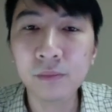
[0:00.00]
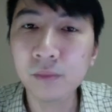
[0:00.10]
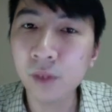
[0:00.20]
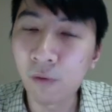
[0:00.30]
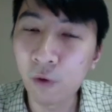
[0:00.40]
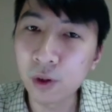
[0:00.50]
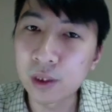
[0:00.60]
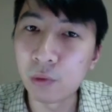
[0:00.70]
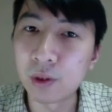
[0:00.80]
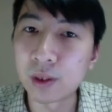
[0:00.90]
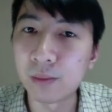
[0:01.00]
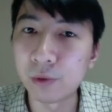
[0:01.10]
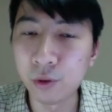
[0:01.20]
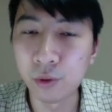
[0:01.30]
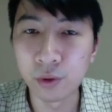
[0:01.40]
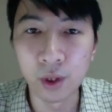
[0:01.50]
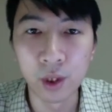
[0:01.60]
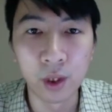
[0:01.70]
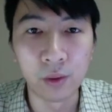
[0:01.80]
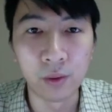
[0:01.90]
Of course, there were some Jews
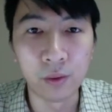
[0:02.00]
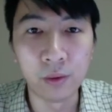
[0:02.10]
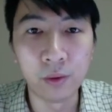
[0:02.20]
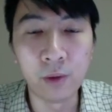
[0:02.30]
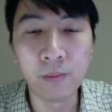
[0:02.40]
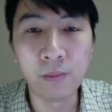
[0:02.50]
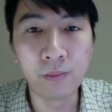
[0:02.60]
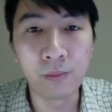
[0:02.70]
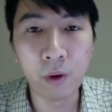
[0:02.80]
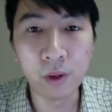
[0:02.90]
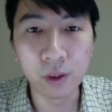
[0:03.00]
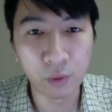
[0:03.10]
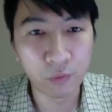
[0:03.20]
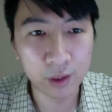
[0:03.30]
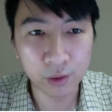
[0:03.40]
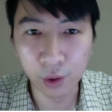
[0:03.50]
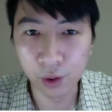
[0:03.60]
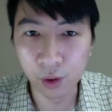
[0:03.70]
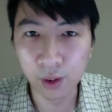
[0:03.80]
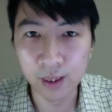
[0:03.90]
who don't bother with what is
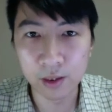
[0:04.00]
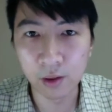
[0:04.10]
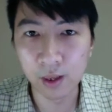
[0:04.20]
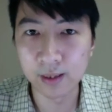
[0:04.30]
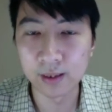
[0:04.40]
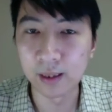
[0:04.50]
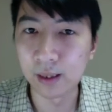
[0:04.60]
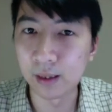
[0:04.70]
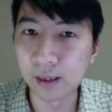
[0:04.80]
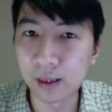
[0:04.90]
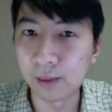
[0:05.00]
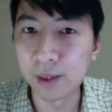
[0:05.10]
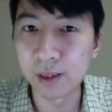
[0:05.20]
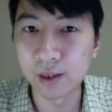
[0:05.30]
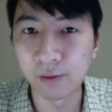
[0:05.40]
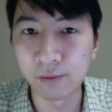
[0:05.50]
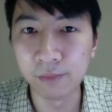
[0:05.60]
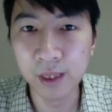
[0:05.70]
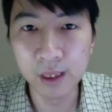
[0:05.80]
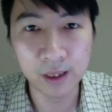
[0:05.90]
going on as long as they get their piece of
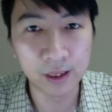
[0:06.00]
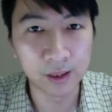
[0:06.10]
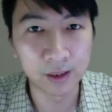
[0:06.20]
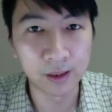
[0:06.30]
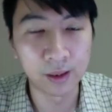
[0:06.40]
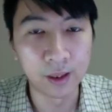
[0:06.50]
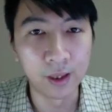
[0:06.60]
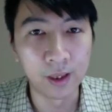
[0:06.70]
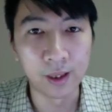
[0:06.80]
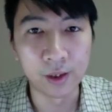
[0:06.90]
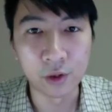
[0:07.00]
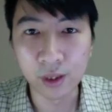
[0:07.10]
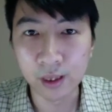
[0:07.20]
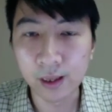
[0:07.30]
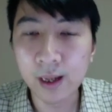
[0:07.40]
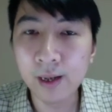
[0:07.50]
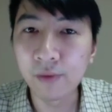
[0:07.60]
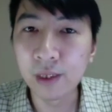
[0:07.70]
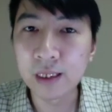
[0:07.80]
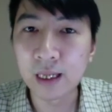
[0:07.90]
meat and enjoy their life.
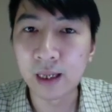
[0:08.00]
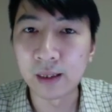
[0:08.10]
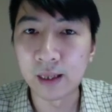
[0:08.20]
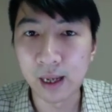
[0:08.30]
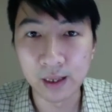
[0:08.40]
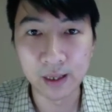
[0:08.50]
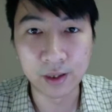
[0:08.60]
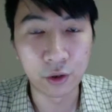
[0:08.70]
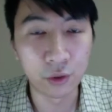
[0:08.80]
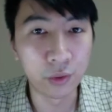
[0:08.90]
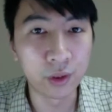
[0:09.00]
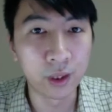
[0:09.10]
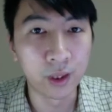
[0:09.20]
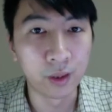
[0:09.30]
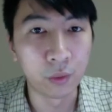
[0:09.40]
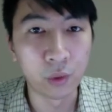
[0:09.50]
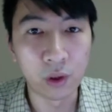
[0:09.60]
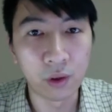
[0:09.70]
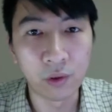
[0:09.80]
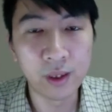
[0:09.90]
These are the Hellenized Jews who
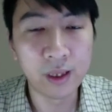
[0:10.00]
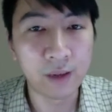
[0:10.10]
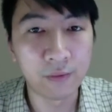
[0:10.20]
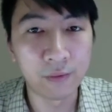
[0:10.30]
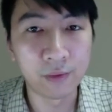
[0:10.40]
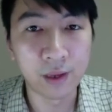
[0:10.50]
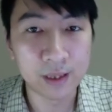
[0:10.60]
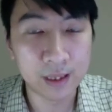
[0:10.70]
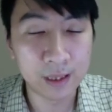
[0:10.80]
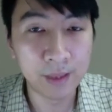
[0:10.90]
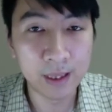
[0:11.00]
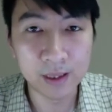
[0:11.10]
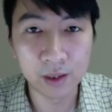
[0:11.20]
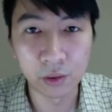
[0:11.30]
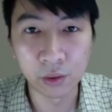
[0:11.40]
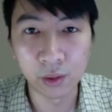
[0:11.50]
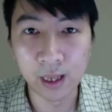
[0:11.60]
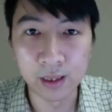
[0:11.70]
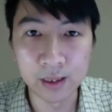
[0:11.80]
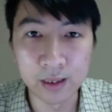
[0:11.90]
already have assimilated to
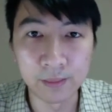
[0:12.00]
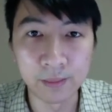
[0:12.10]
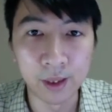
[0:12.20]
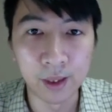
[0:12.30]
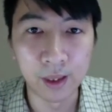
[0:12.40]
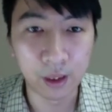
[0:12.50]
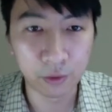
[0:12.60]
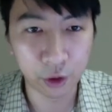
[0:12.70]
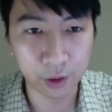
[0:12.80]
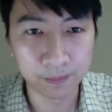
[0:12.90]
Hellenism culture.